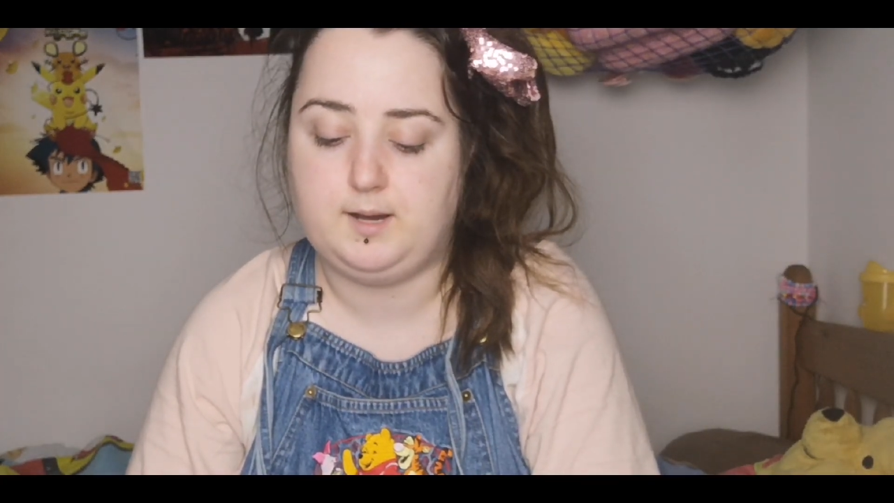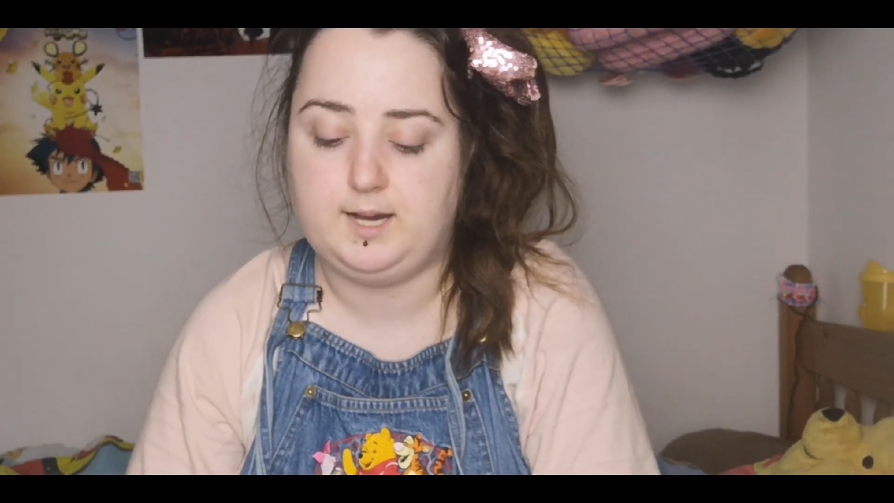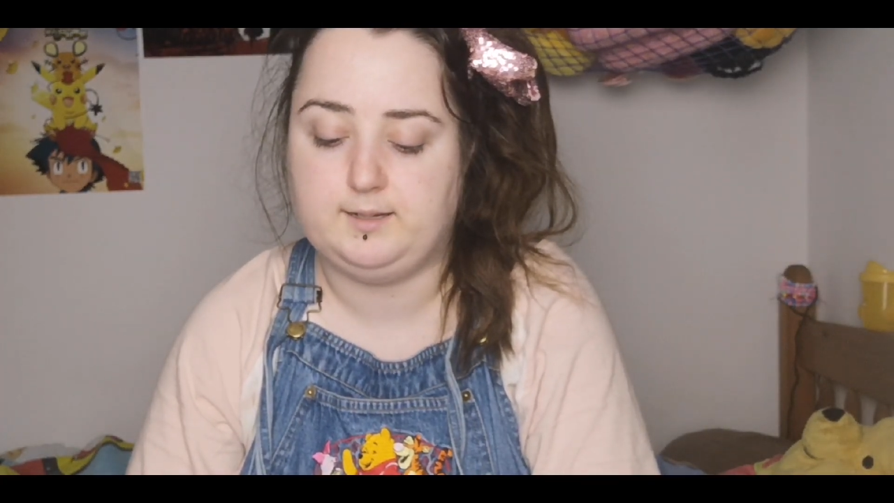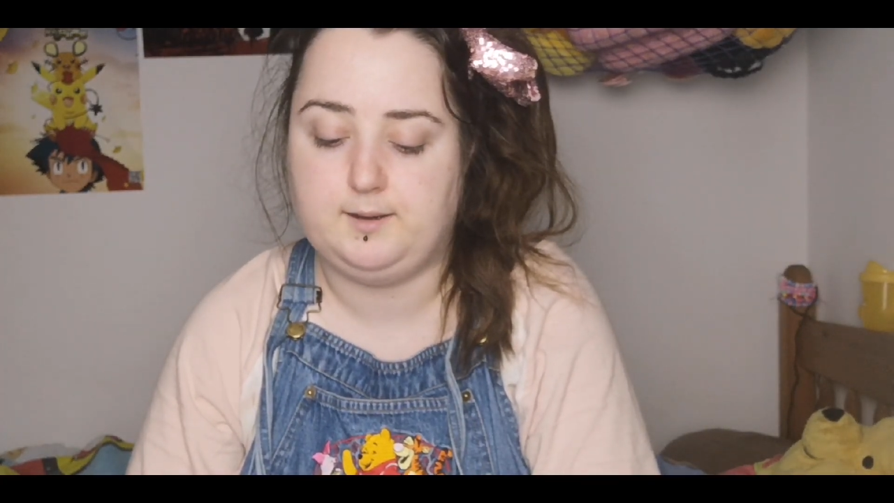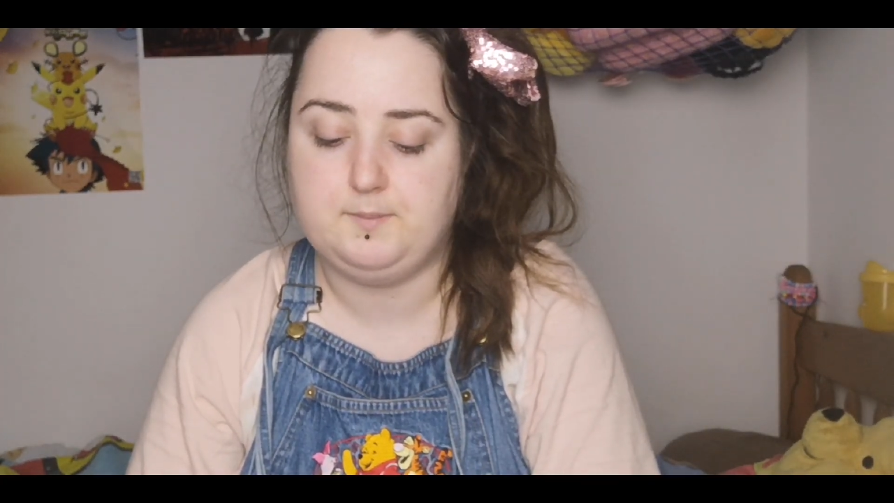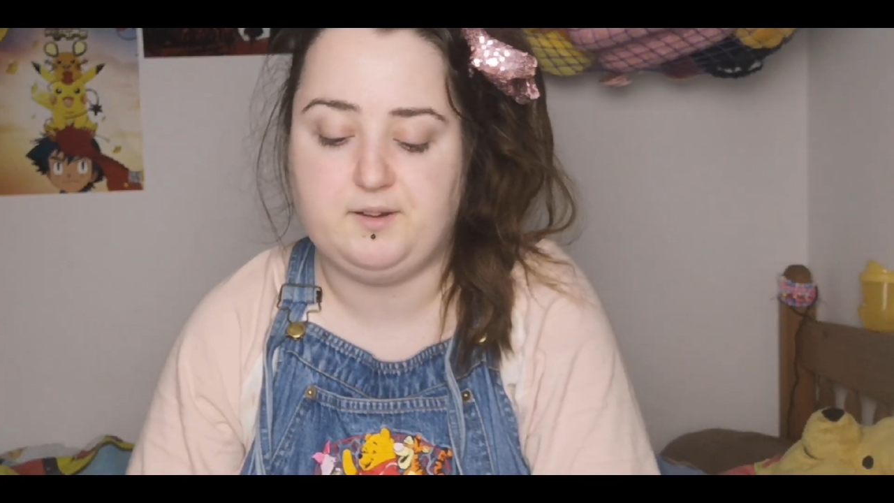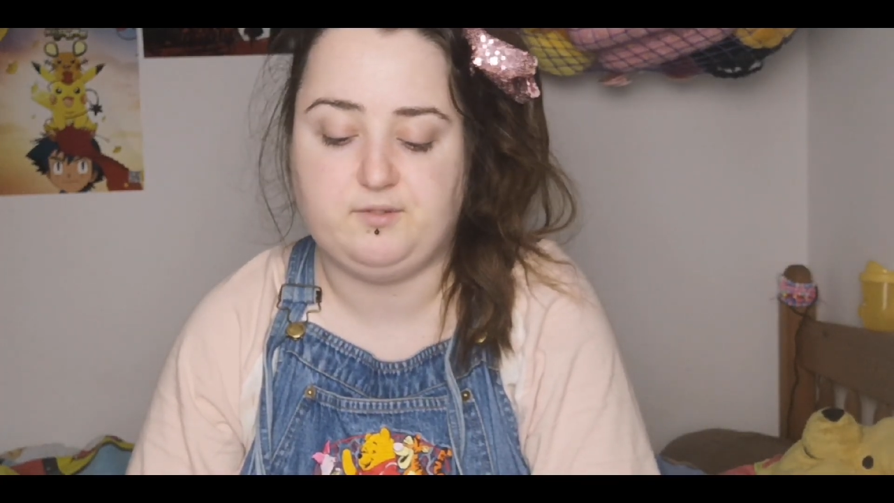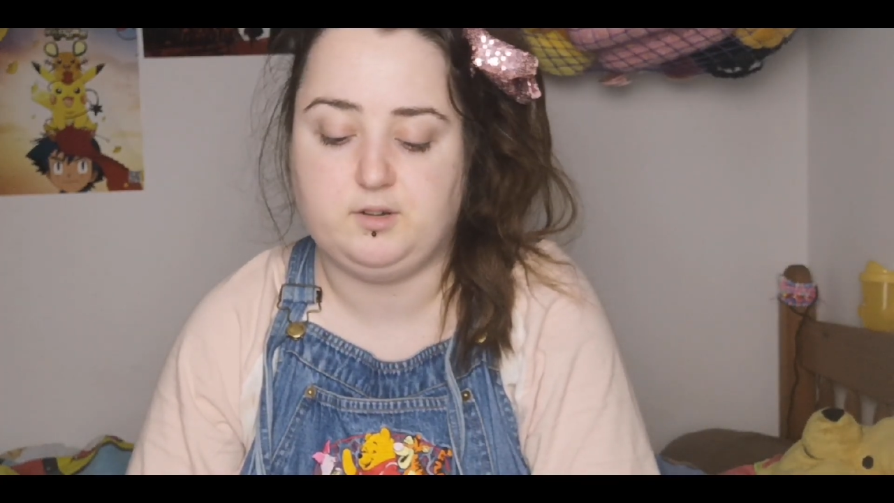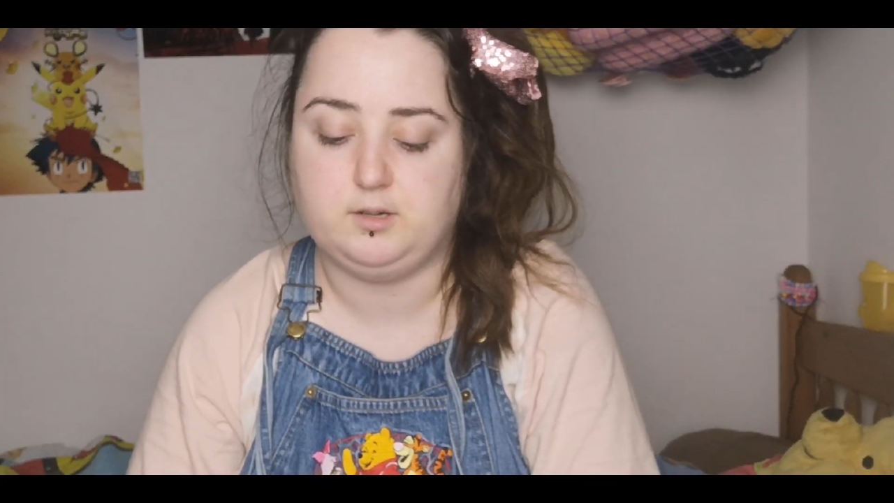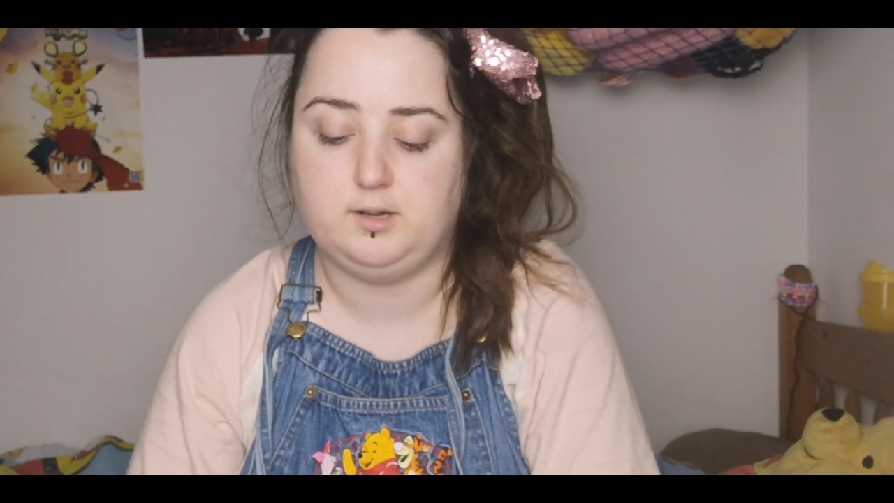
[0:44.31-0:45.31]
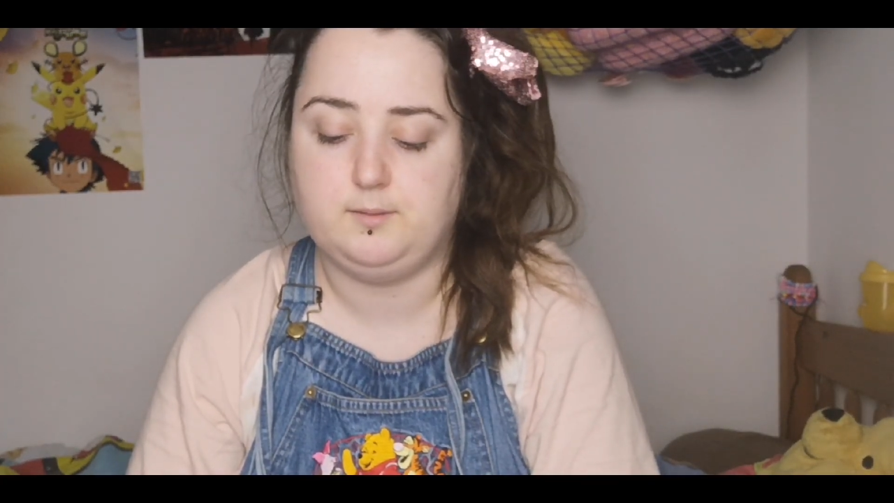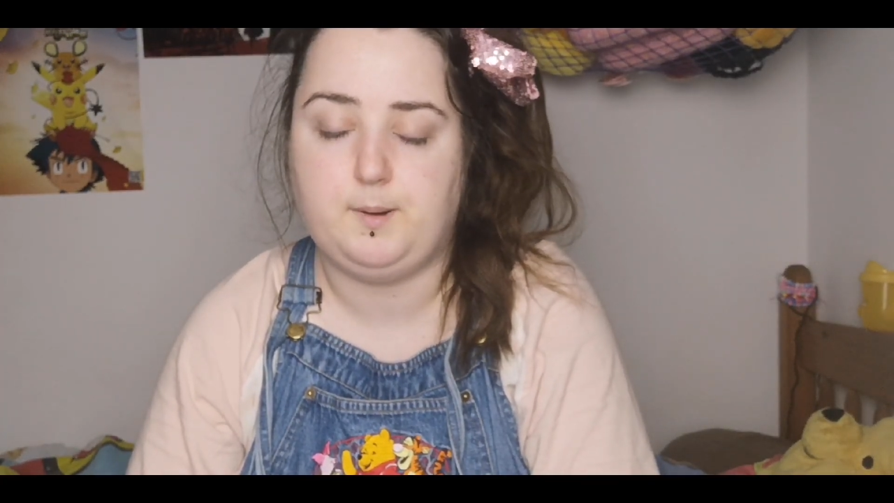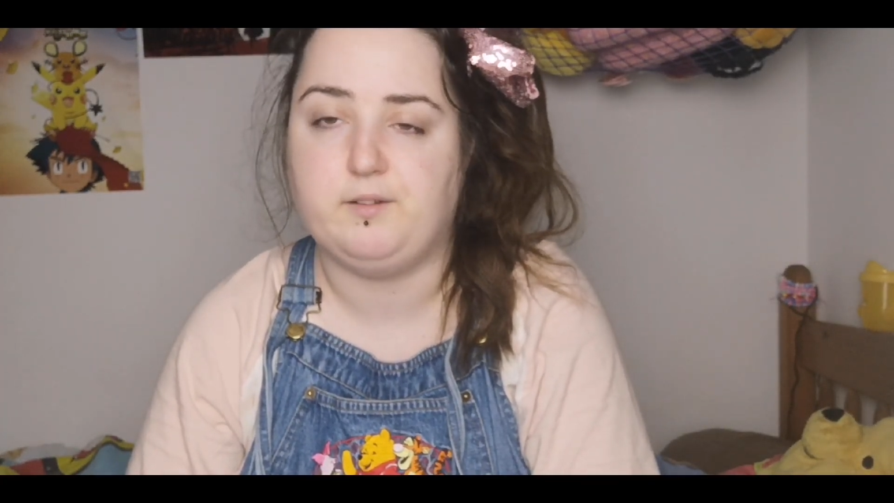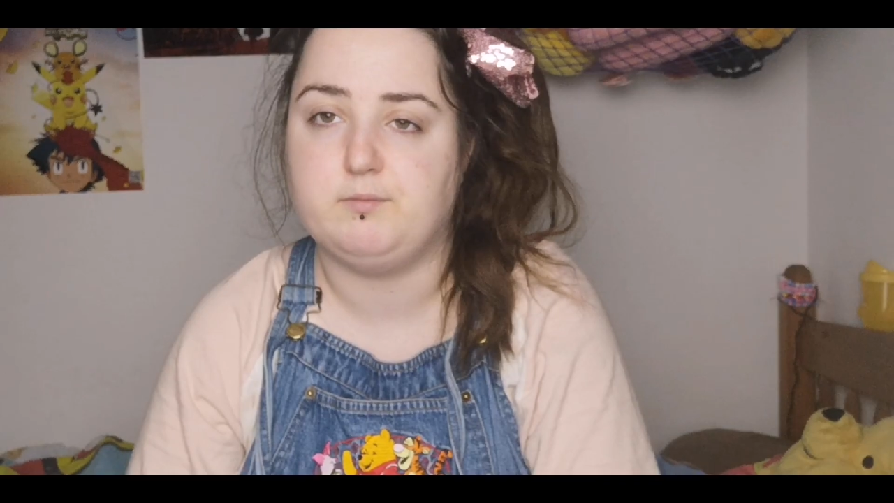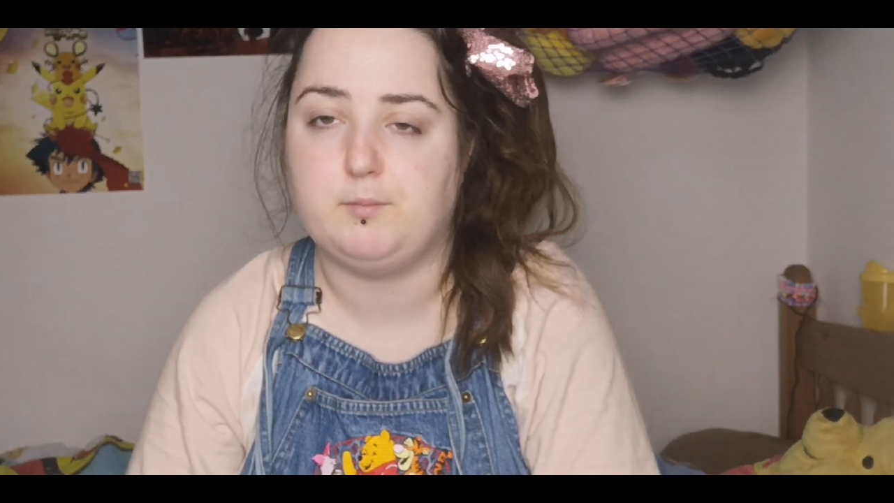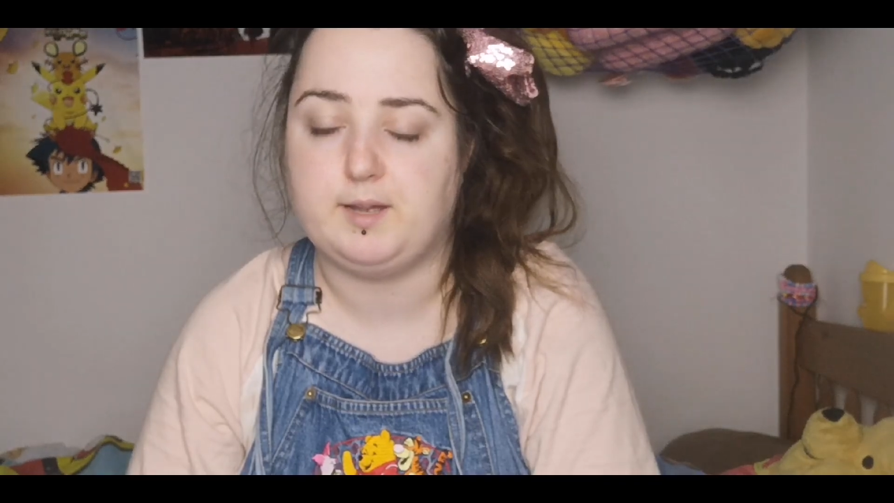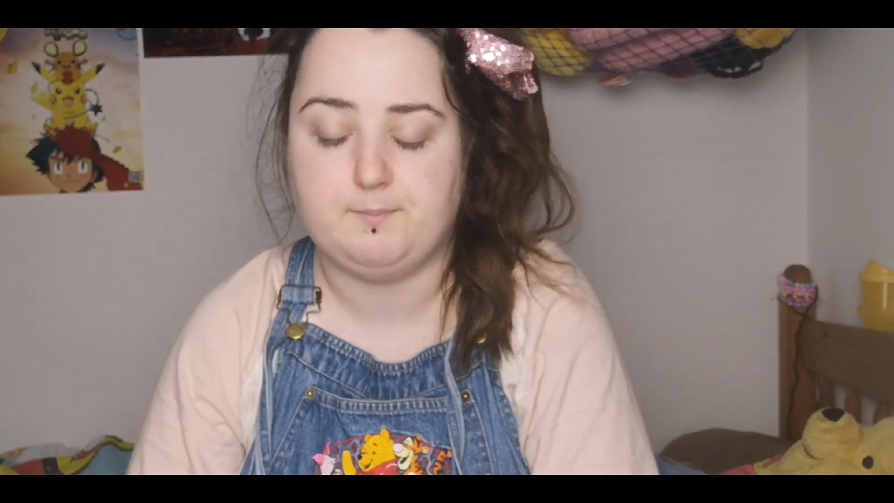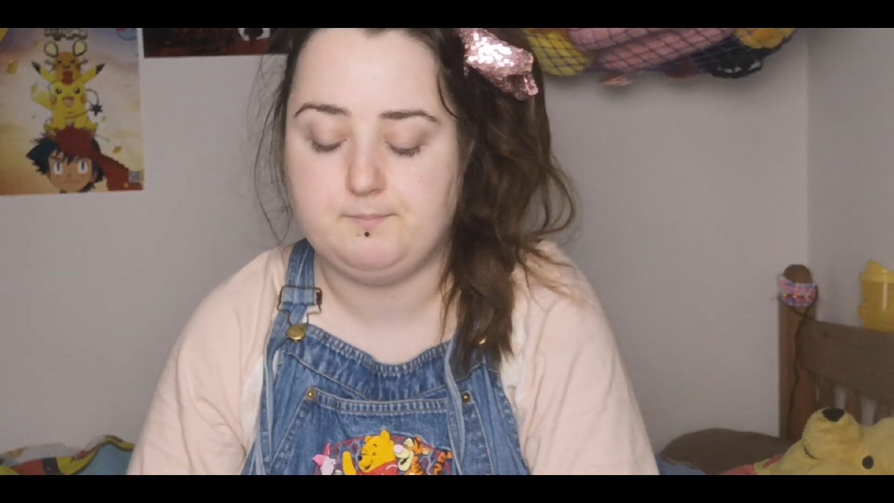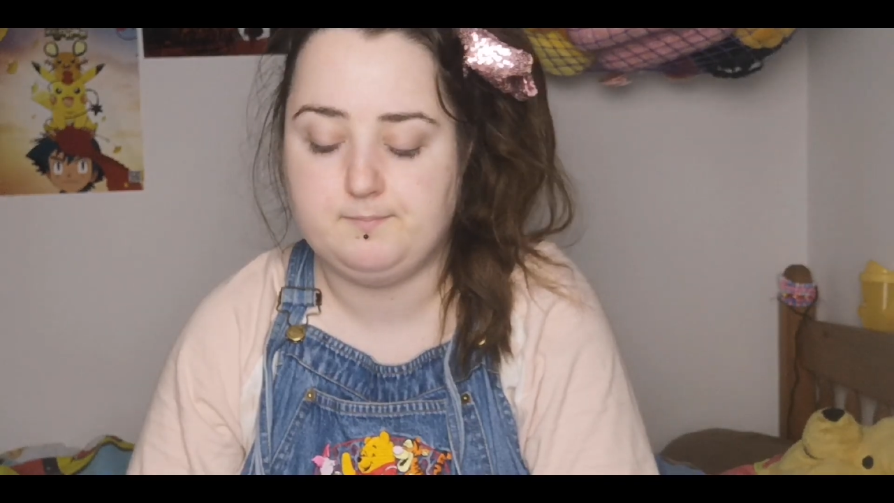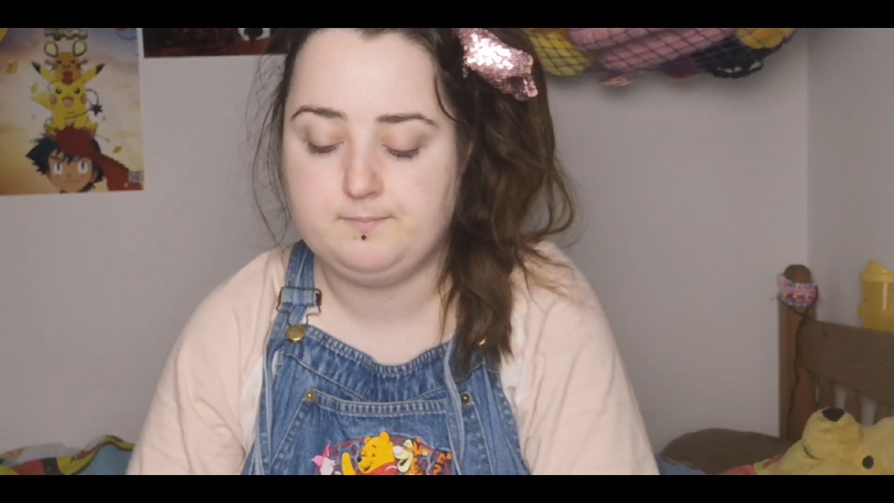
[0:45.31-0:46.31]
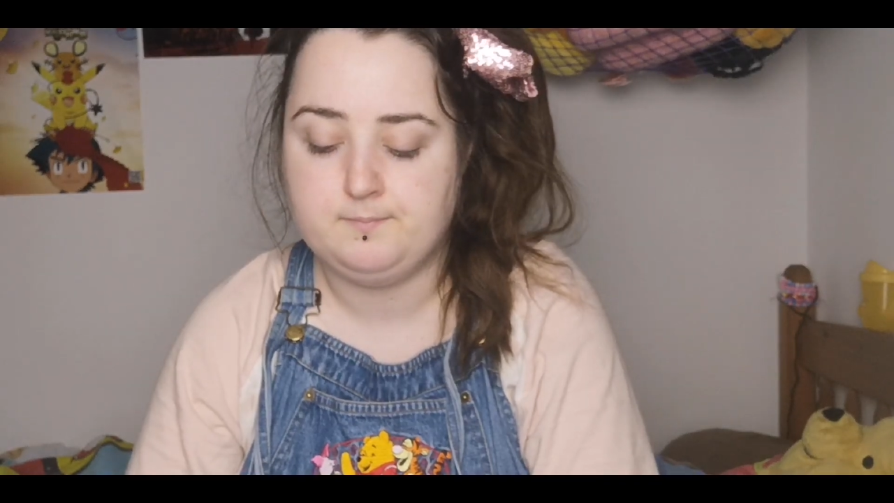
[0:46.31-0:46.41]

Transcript: and I'm never gonna buy from them again.